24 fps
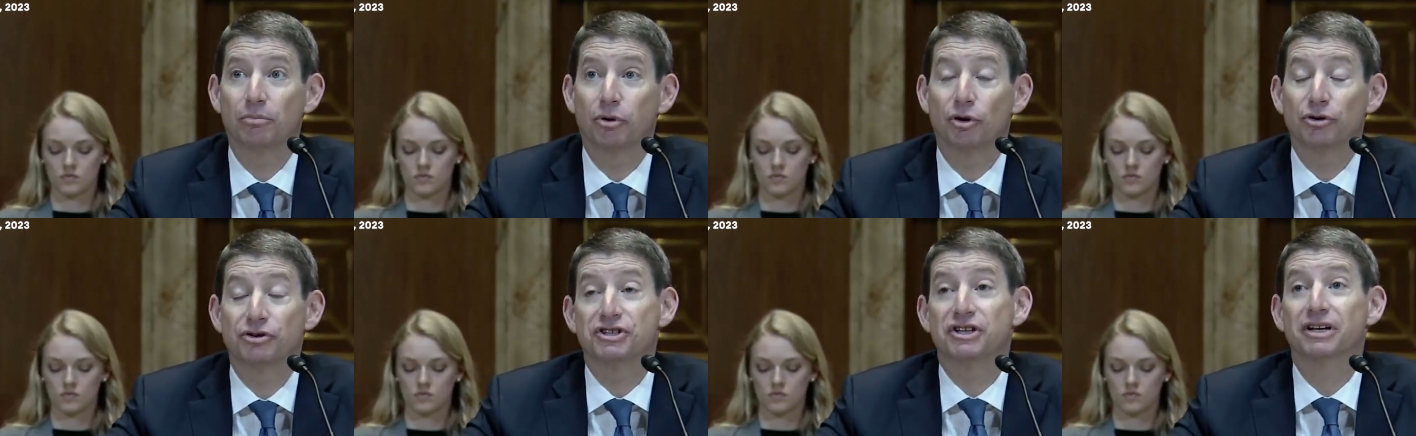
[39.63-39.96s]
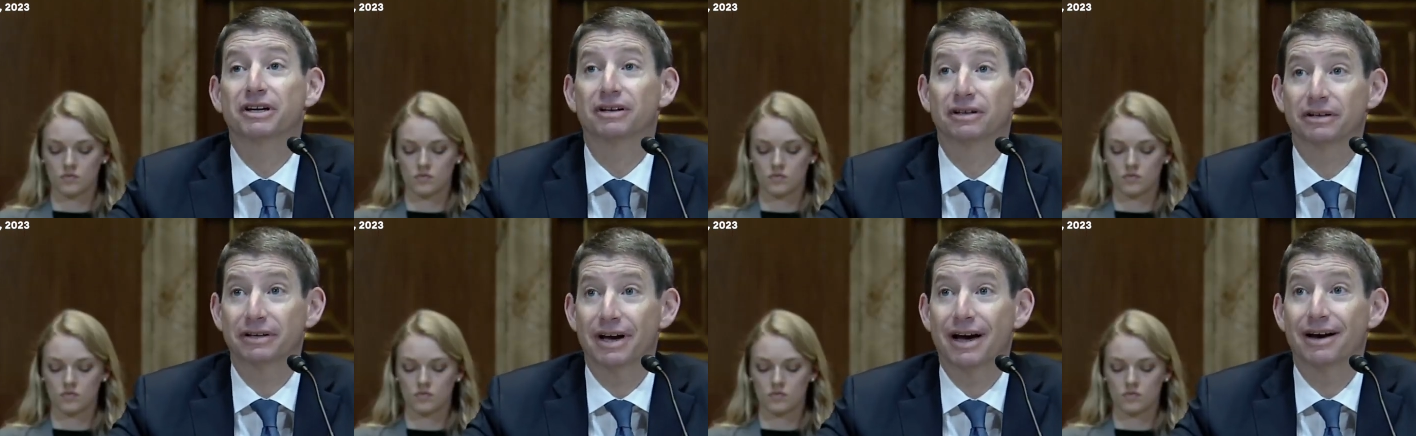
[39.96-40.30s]

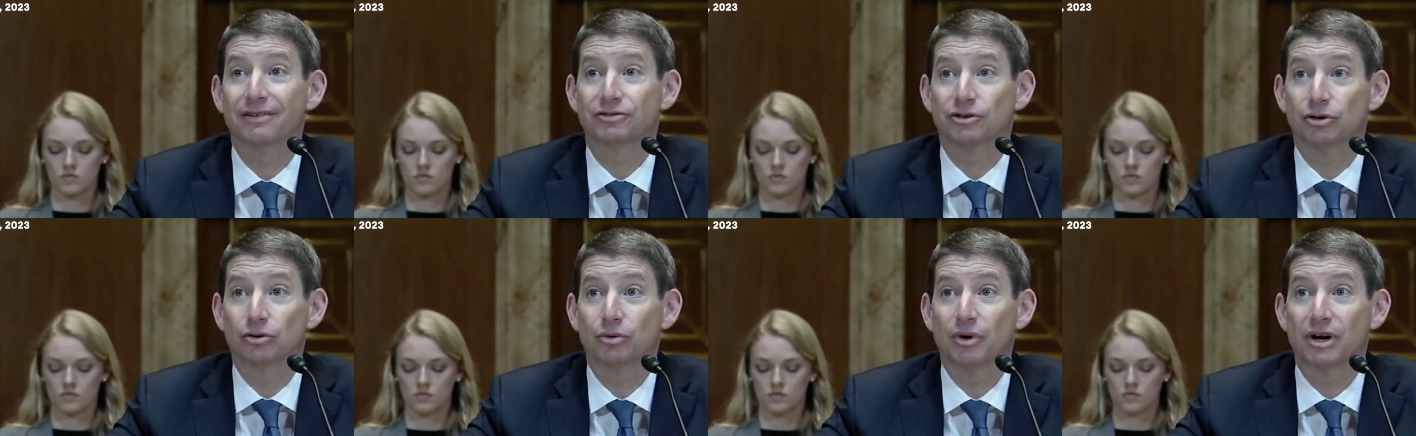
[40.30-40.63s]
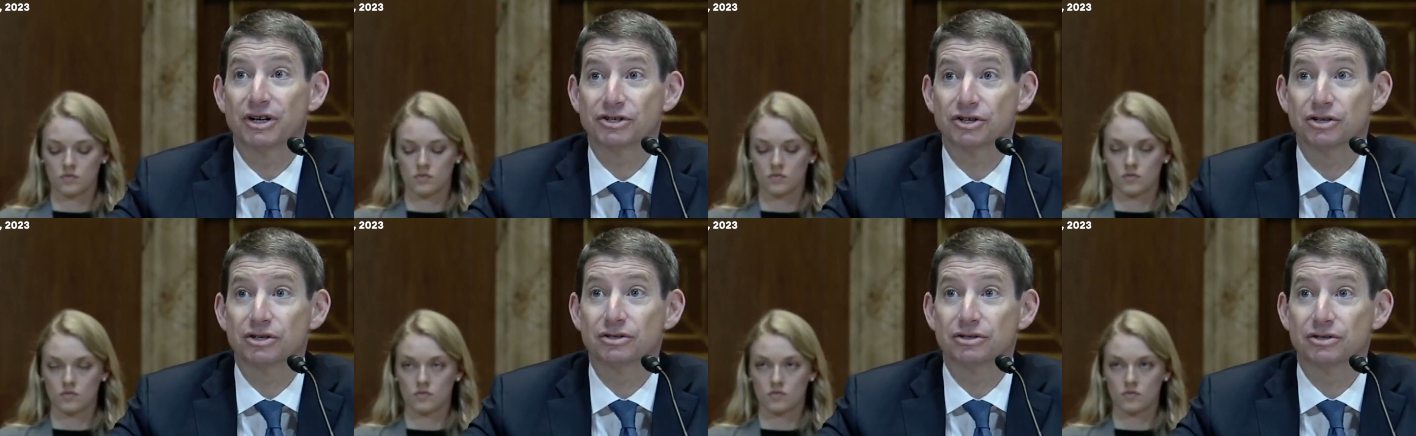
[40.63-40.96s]
Speaker 1: particularly after
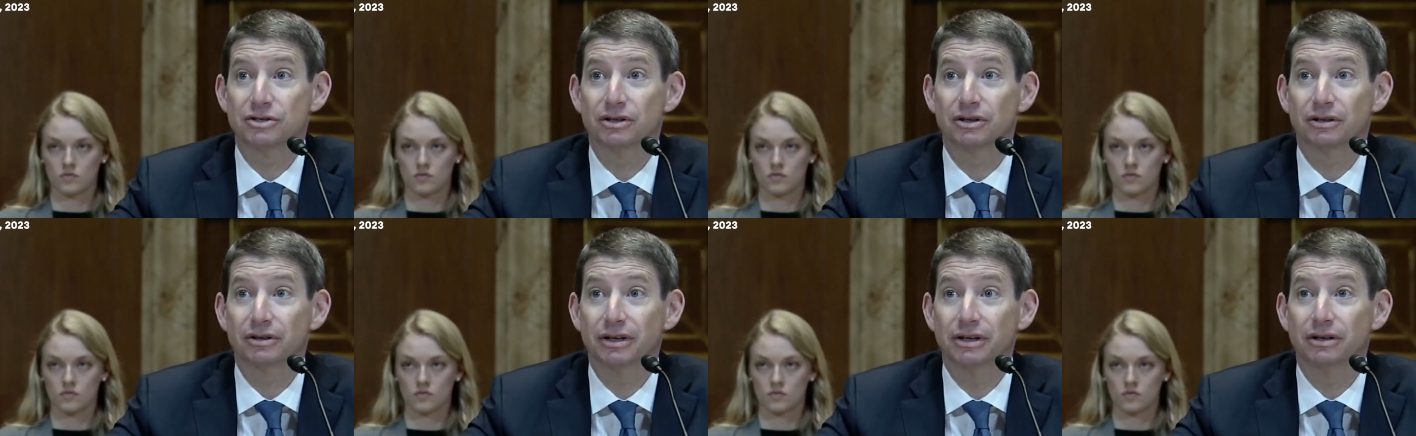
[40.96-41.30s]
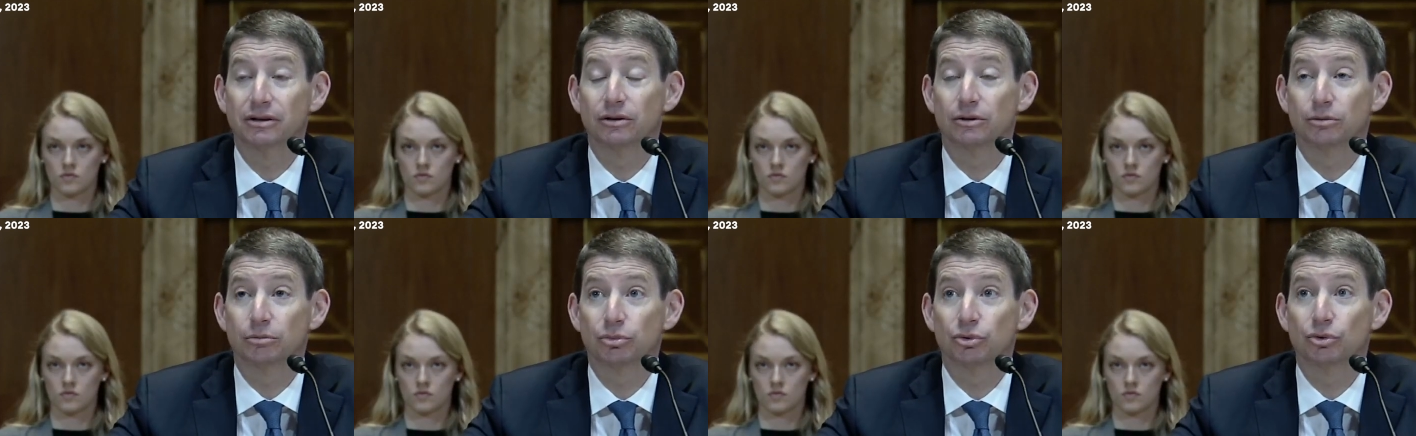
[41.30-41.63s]
Russia's
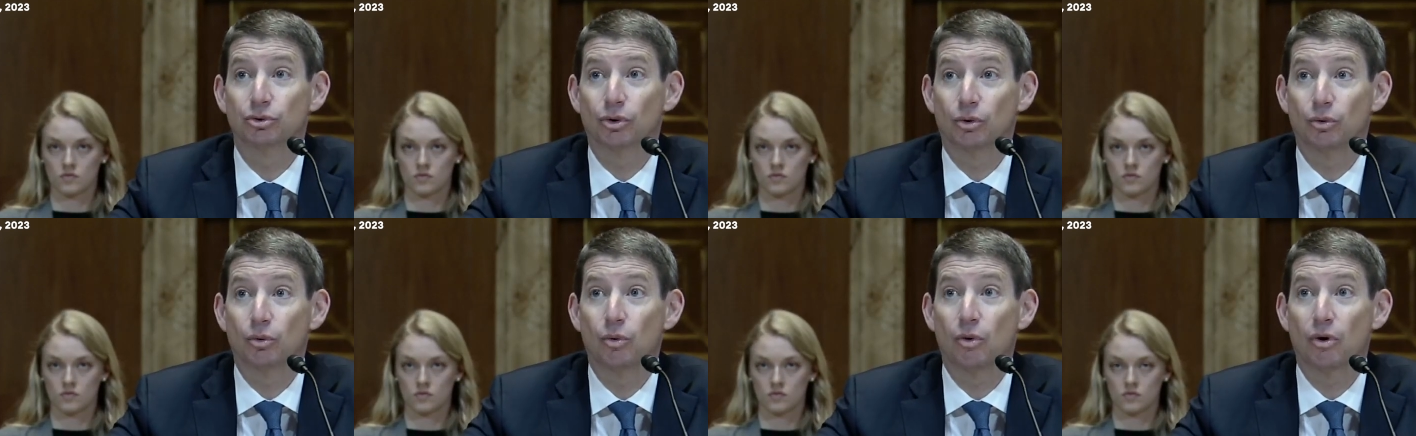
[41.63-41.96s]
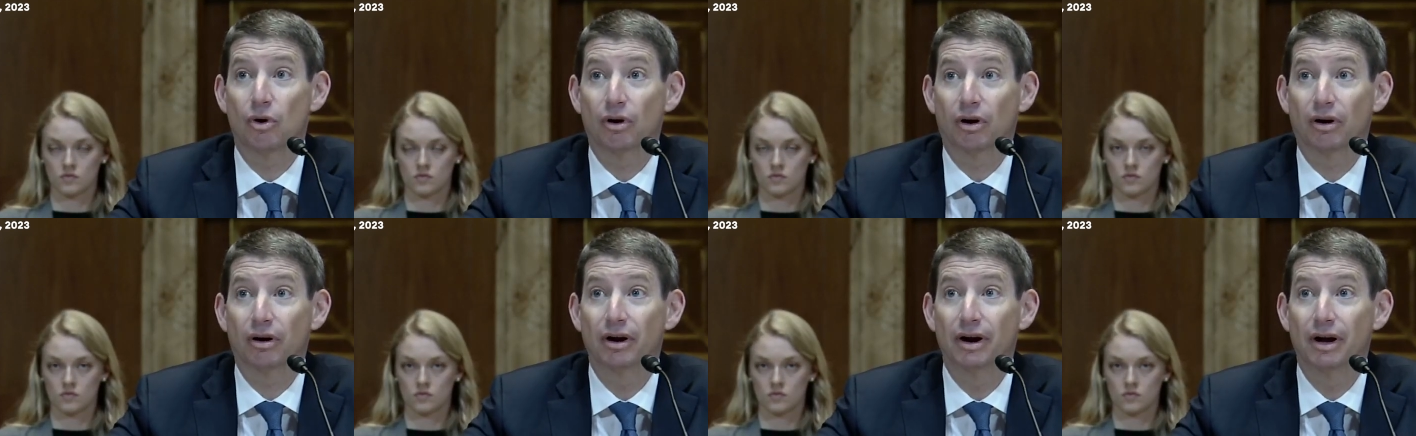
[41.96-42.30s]
illegal and brutal
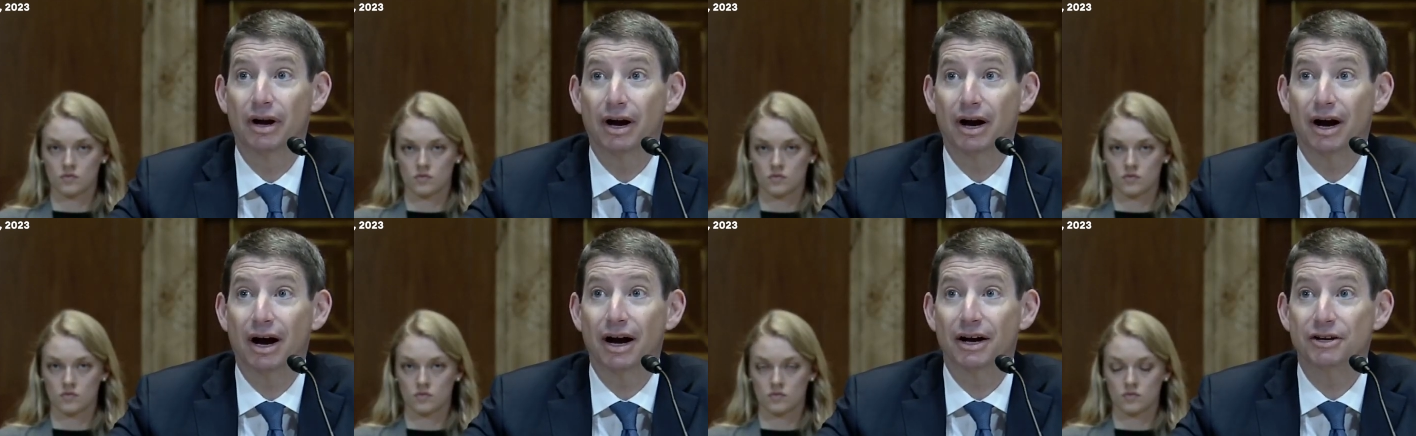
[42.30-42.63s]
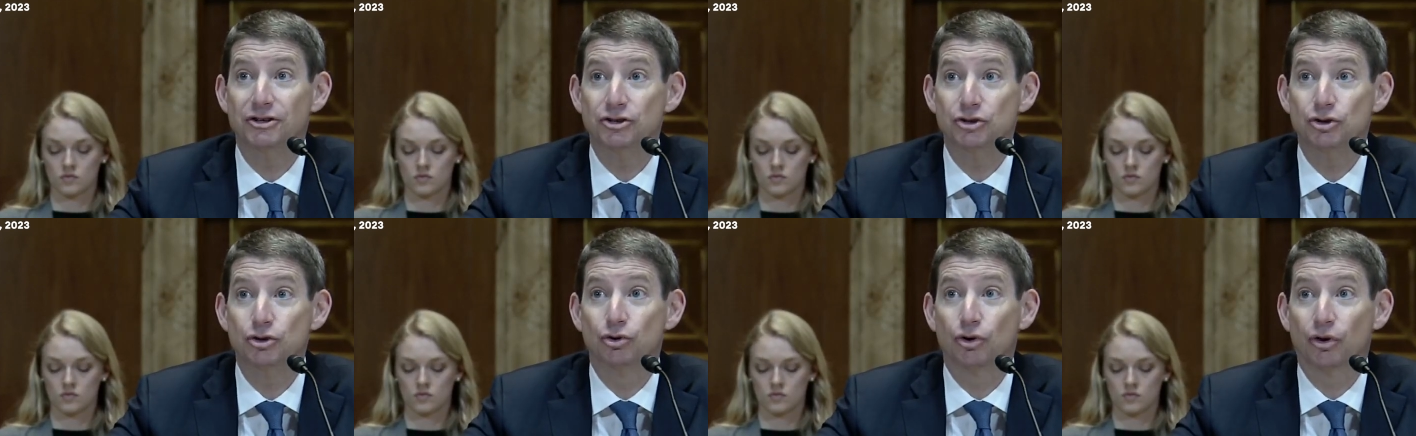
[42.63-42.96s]
war
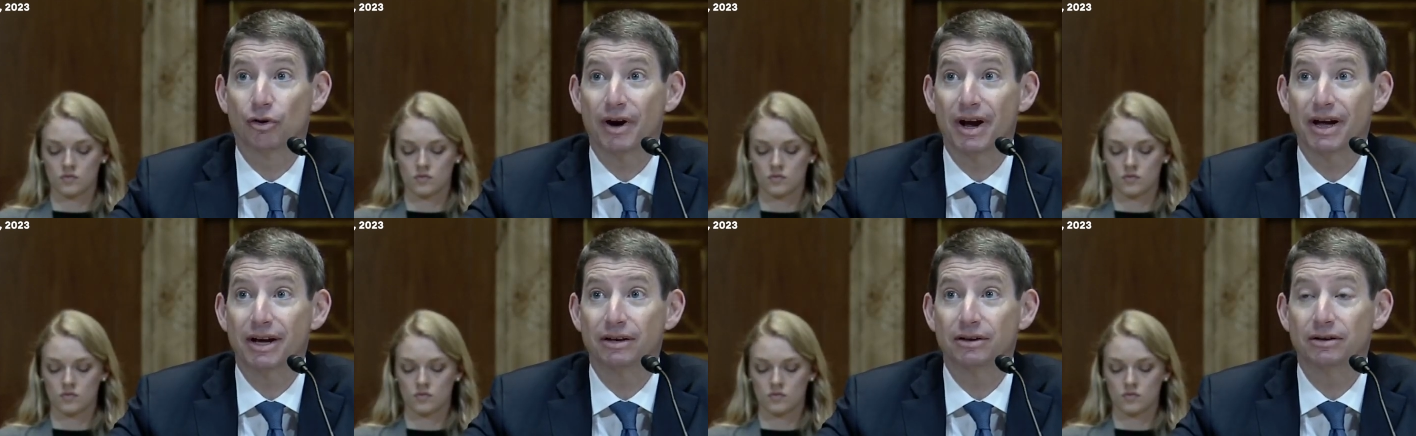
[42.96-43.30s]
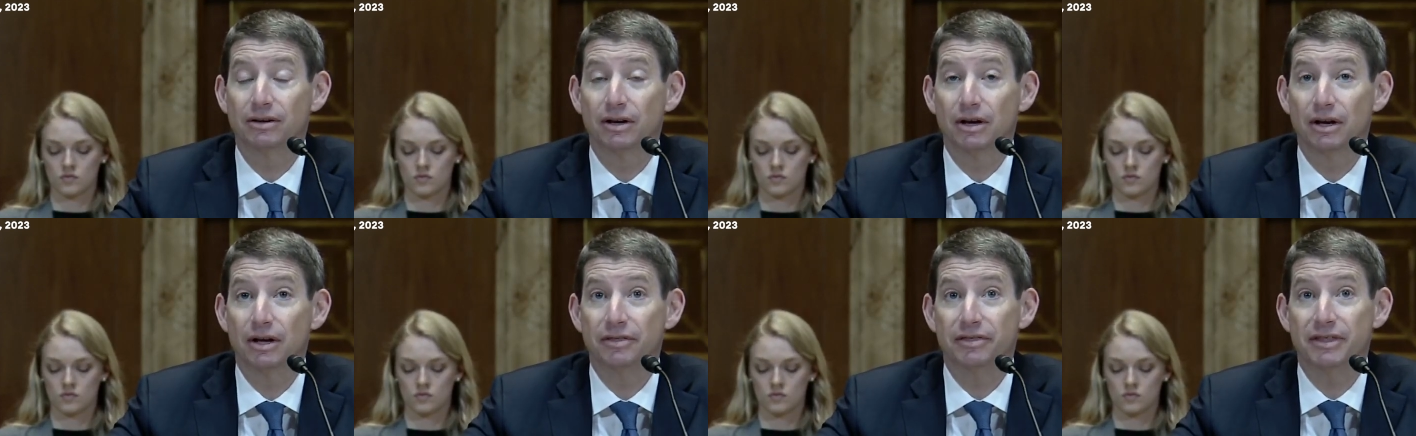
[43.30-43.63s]
on Ukraine,